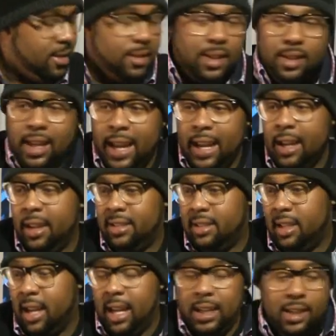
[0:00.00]
today and
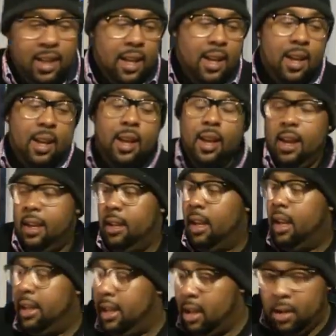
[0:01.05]
tonight, and
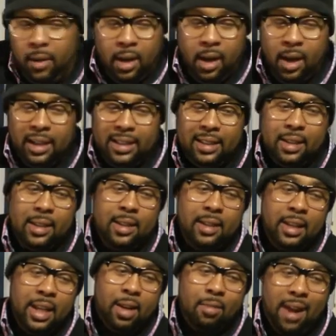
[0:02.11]
you know,
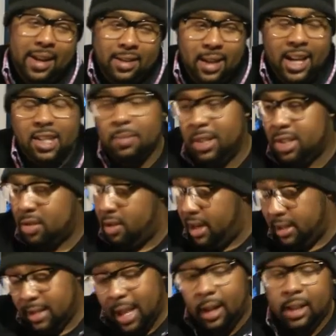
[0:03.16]
get it right. Change my
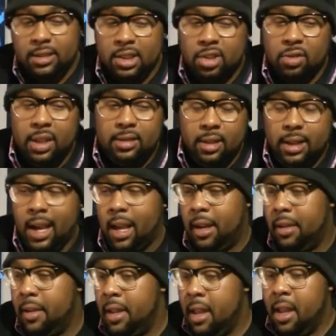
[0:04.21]
strings out because the strings are kind
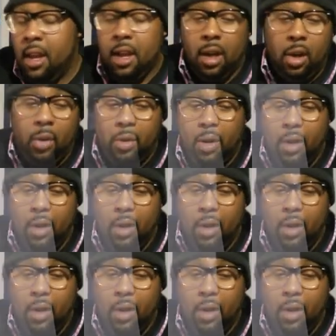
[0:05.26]
of old